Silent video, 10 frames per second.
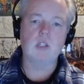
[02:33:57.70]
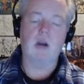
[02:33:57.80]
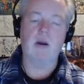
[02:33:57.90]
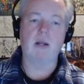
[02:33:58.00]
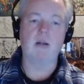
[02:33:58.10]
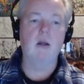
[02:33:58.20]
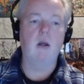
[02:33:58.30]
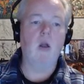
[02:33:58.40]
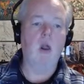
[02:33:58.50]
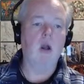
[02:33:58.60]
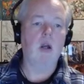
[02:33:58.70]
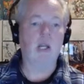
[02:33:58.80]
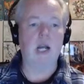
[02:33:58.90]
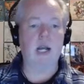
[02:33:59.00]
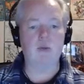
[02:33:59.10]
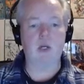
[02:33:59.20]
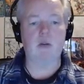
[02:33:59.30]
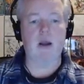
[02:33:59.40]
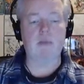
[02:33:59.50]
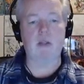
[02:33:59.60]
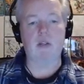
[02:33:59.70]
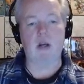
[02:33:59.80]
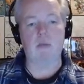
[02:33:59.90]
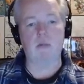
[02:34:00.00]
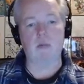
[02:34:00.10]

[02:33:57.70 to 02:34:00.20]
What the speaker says: All right, guys, we're going to wrap this up.